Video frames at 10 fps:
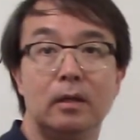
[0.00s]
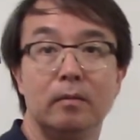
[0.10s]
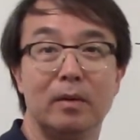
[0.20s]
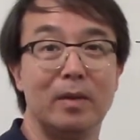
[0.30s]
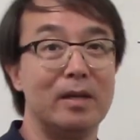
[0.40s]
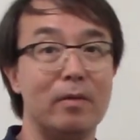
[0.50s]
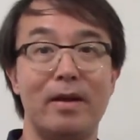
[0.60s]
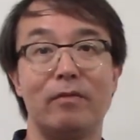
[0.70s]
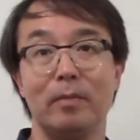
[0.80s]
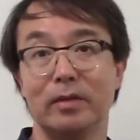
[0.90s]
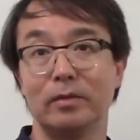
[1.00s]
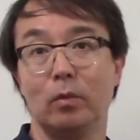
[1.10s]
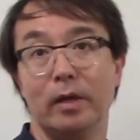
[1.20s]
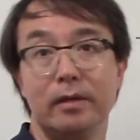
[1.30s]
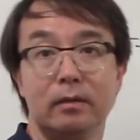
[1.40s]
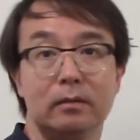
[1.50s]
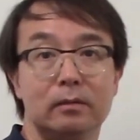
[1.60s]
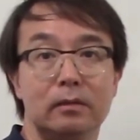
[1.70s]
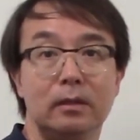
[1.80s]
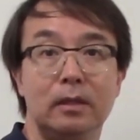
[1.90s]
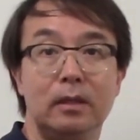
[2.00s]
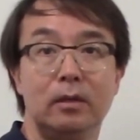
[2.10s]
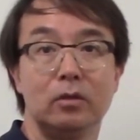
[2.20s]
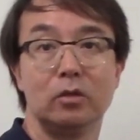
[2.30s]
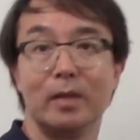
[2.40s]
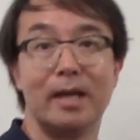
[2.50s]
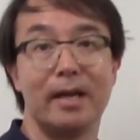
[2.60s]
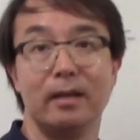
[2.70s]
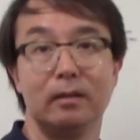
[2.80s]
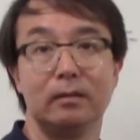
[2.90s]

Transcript: But we know that from lesson 1. So we got it.